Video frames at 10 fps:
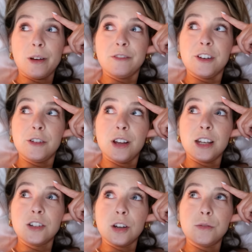I feel
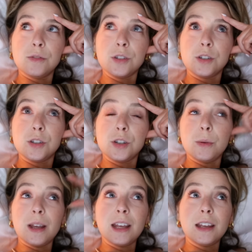like, don't
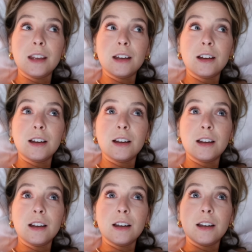do it
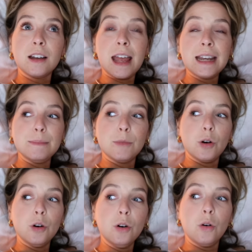
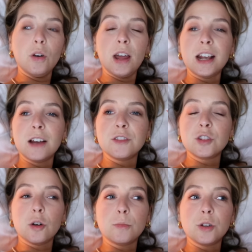anymore, or, like, have
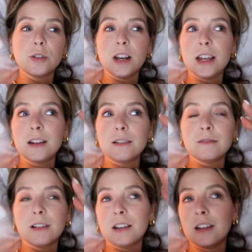stopped on, like,
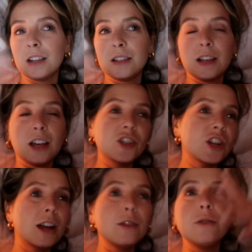a certain
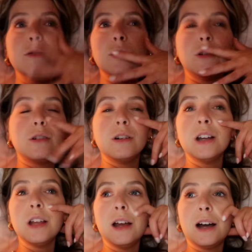channel, or
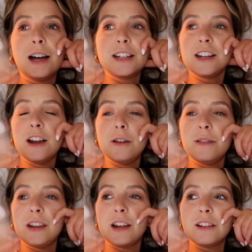I don't know.
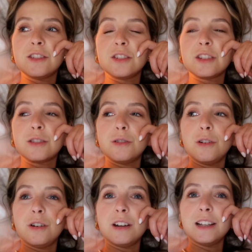And then I just
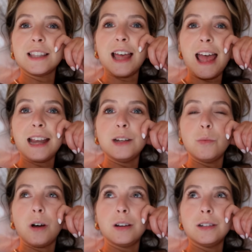thought, is there
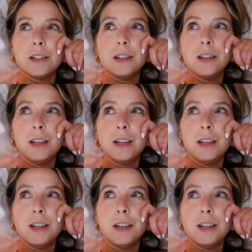anyone